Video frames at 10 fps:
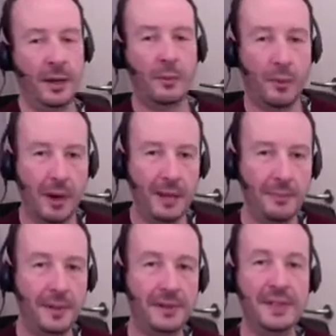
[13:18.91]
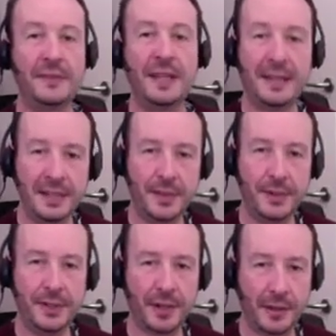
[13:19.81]
Why? Because if they're next to
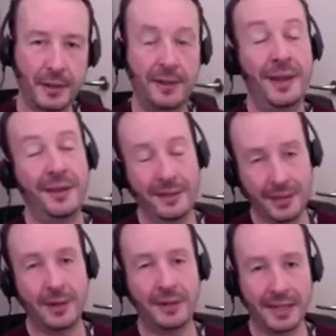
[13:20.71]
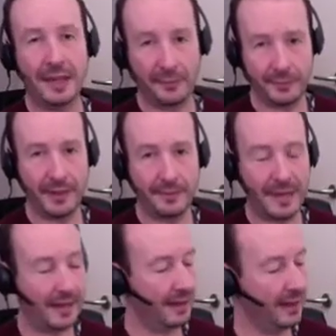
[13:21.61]
each other, you're going to get
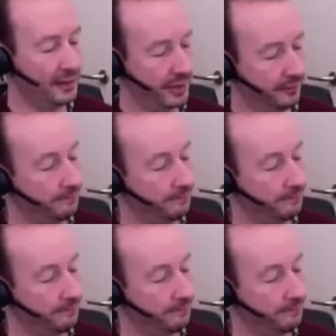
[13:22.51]
feedback, aren't you?